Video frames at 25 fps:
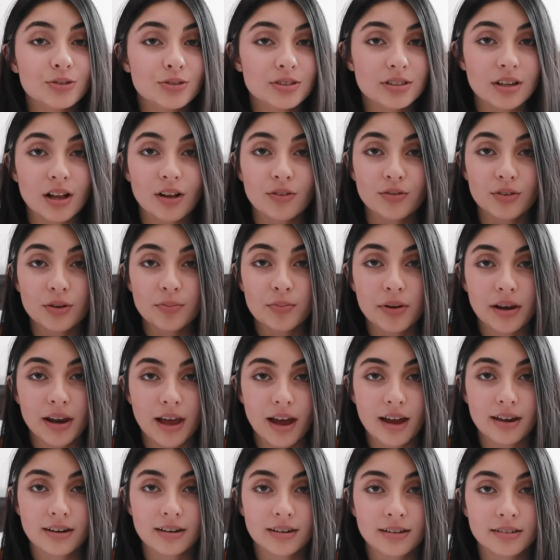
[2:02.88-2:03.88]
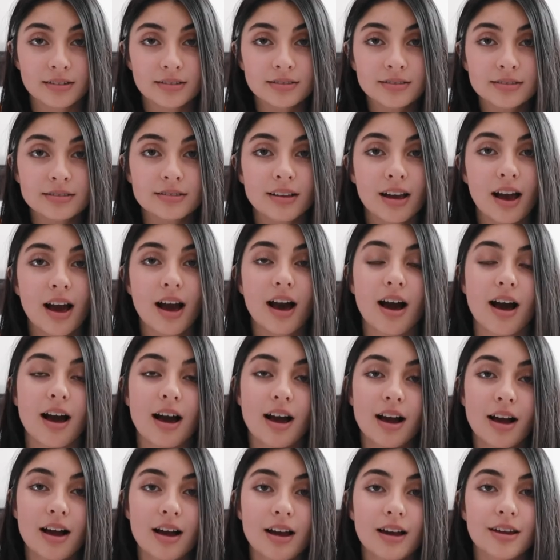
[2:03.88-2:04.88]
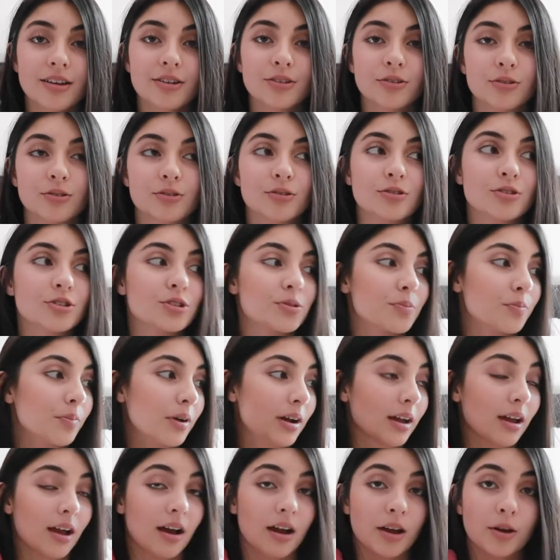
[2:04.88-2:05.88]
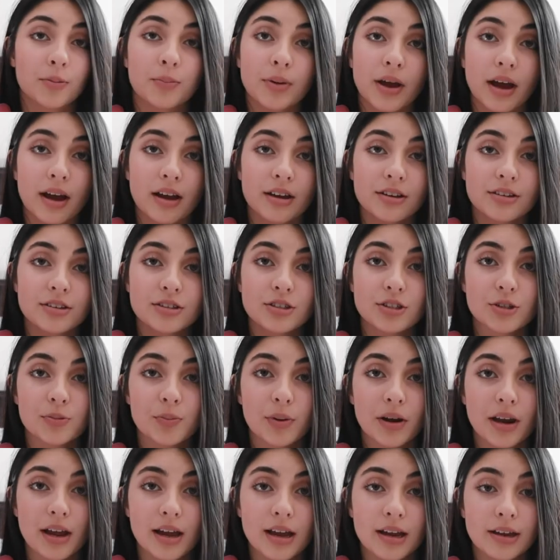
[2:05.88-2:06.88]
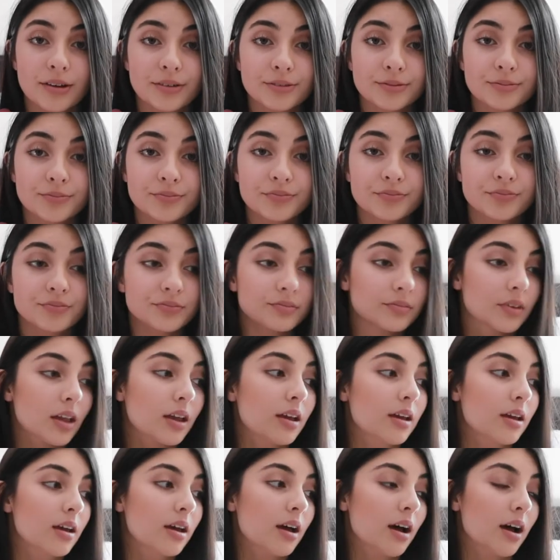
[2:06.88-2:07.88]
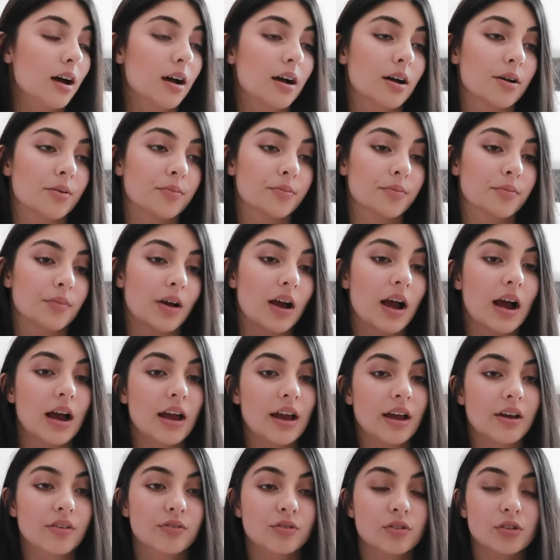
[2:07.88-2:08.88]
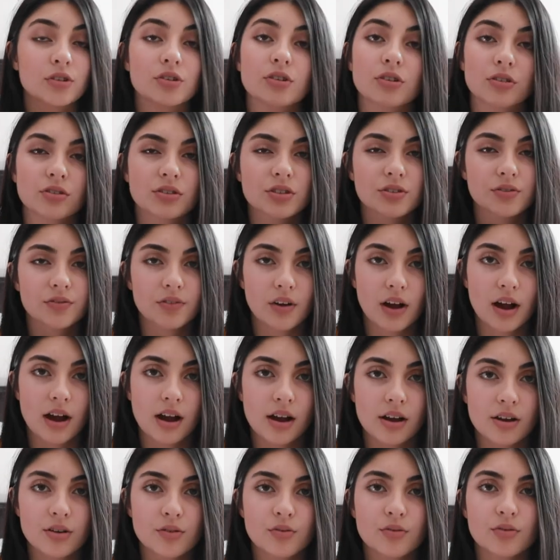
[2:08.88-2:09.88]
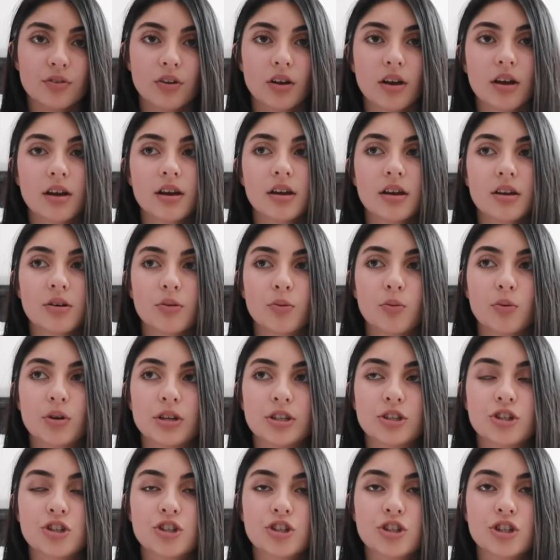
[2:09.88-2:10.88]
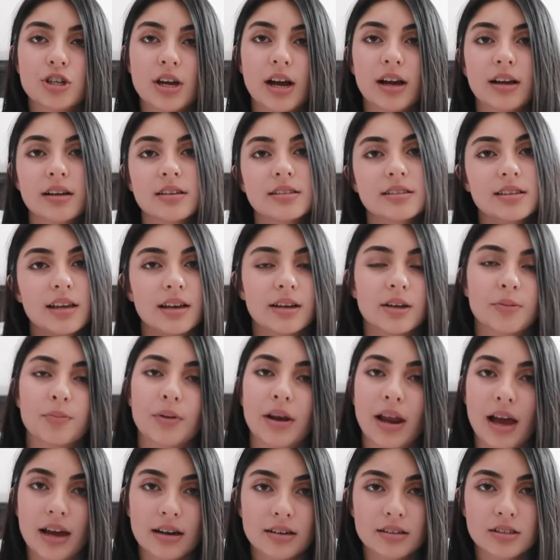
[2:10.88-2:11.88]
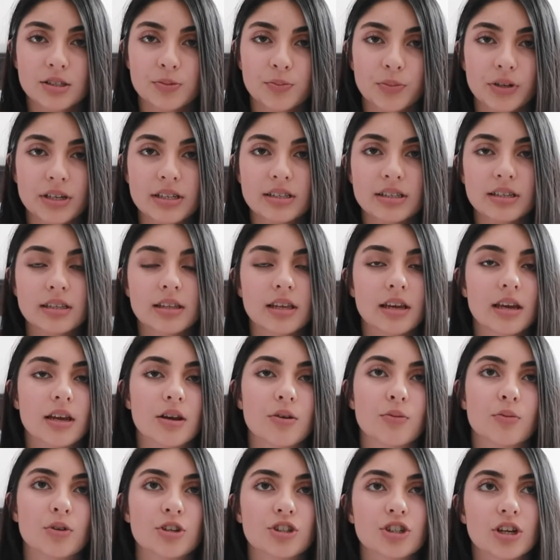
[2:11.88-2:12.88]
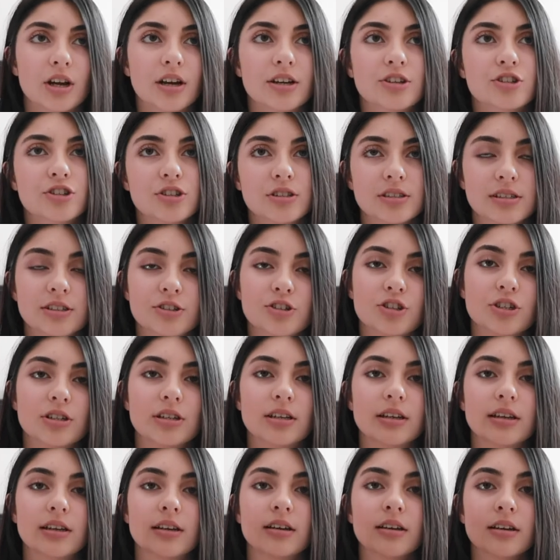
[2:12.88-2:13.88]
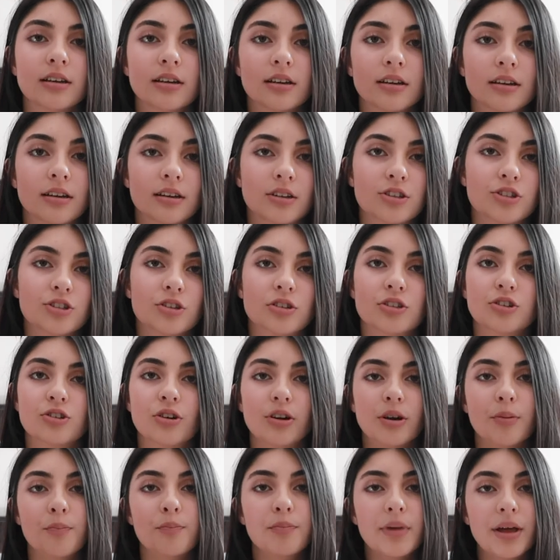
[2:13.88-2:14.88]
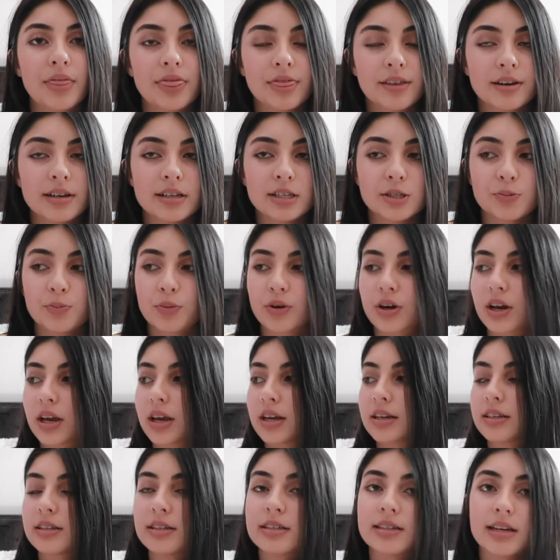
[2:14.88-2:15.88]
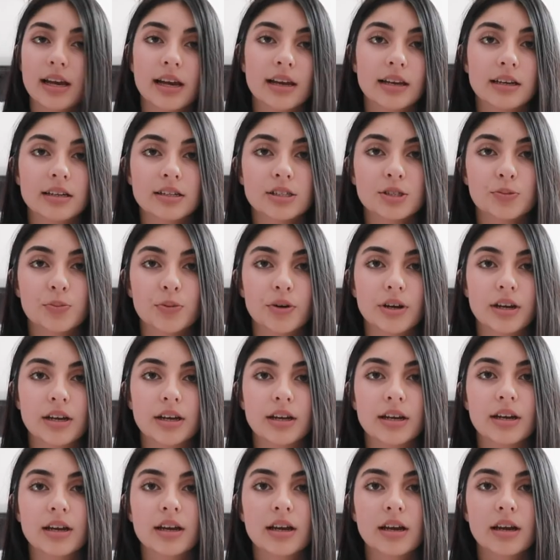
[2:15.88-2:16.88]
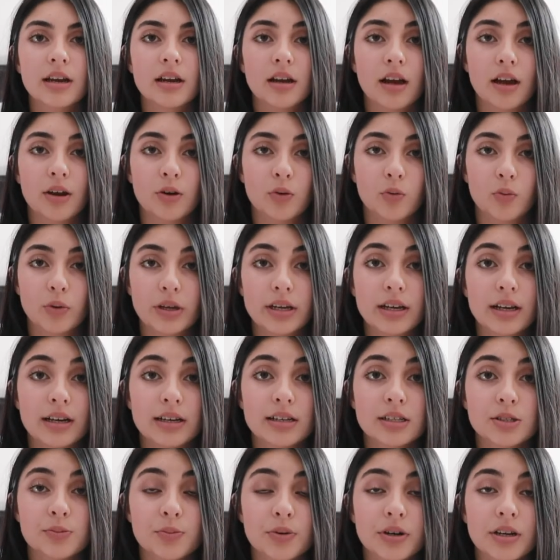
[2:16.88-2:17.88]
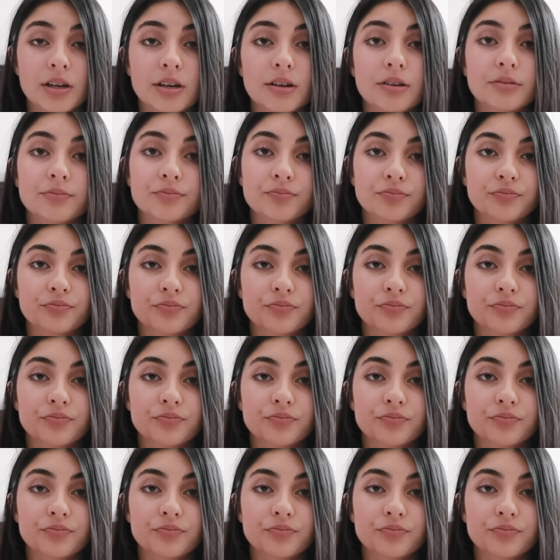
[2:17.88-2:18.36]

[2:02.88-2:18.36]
yourself a planner. I use my iPad to plan um, I have Good Notes 5 which has like planner spreads in there which I just literally so it's got a monthly spread, a daily spread and a weekly spread.